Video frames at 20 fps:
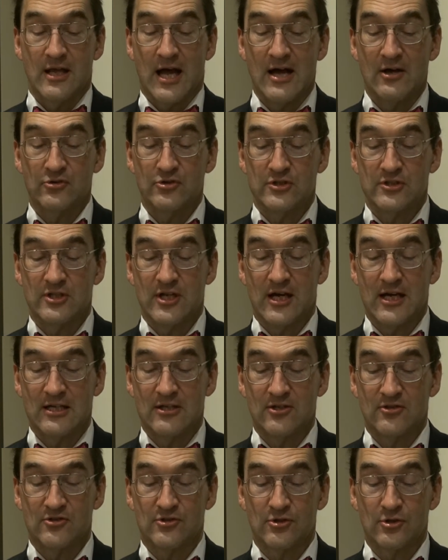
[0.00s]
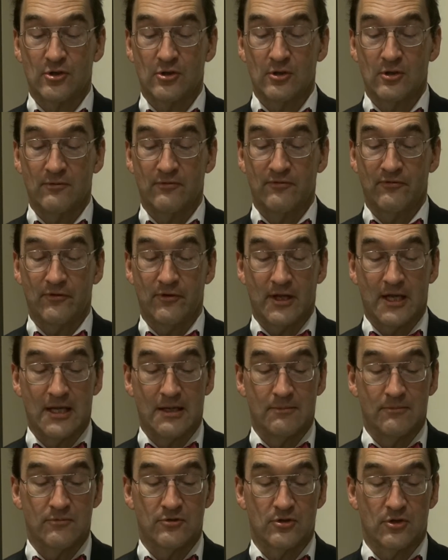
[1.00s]
outside the circle of
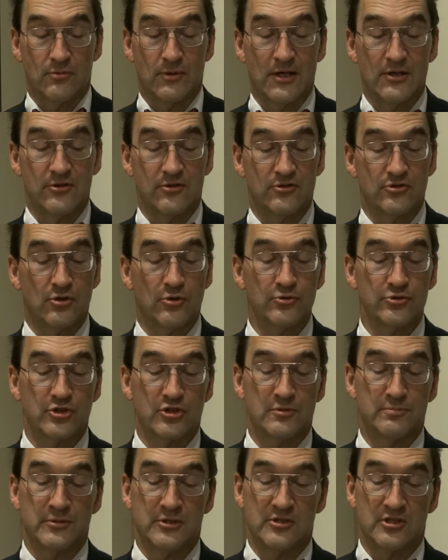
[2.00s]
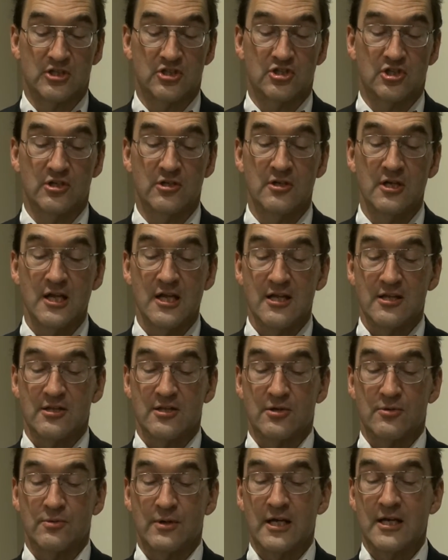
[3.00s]
flames around the soldiers' position,
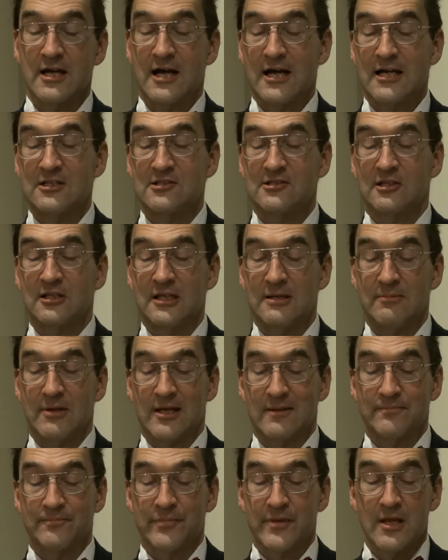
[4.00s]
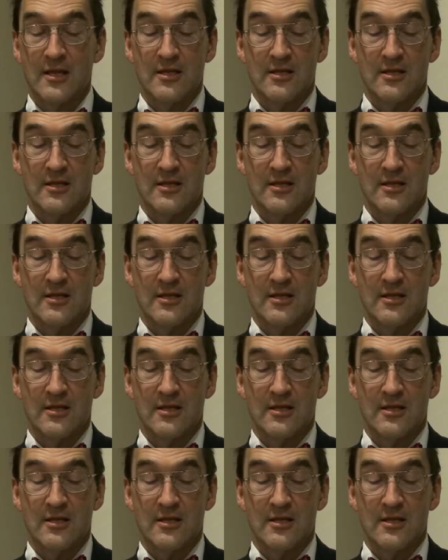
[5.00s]
their red eyes gleaming.